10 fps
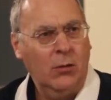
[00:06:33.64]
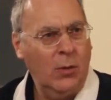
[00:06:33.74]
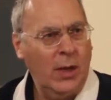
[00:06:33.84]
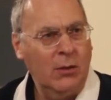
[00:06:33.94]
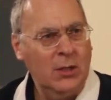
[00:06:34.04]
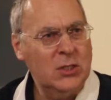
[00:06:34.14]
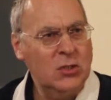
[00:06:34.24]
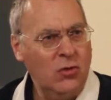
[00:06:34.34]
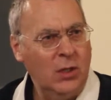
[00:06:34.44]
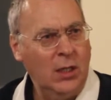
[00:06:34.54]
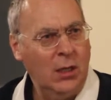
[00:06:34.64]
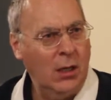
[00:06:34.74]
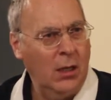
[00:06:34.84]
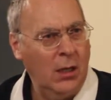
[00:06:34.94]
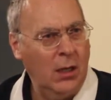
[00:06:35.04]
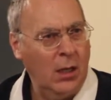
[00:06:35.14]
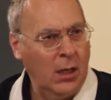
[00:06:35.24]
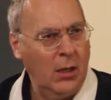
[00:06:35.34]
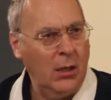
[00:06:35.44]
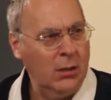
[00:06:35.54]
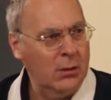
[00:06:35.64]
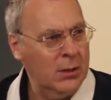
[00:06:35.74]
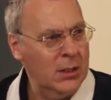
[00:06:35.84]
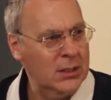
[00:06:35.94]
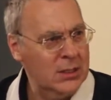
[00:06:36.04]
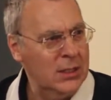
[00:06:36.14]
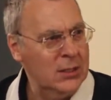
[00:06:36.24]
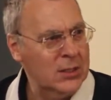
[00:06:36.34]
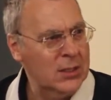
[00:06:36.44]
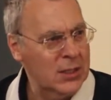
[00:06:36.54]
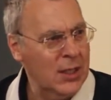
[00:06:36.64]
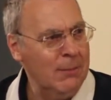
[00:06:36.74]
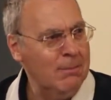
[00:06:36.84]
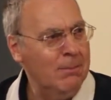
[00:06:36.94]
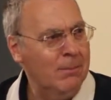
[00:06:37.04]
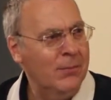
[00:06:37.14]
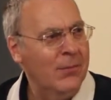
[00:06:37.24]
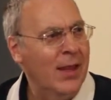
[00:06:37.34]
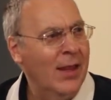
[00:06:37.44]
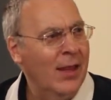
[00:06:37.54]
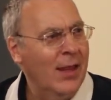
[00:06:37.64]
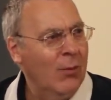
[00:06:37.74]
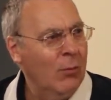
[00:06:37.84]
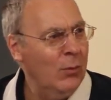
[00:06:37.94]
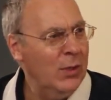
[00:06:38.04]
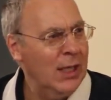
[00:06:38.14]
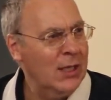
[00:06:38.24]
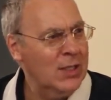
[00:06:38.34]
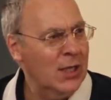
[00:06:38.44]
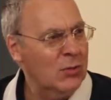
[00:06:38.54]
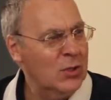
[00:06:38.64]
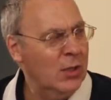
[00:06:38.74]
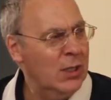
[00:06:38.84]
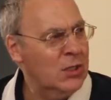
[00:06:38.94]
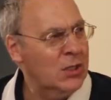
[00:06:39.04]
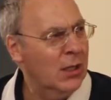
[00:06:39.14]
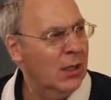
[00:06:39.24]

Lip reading: throughout history are, in a sense, the same. When we get down to it,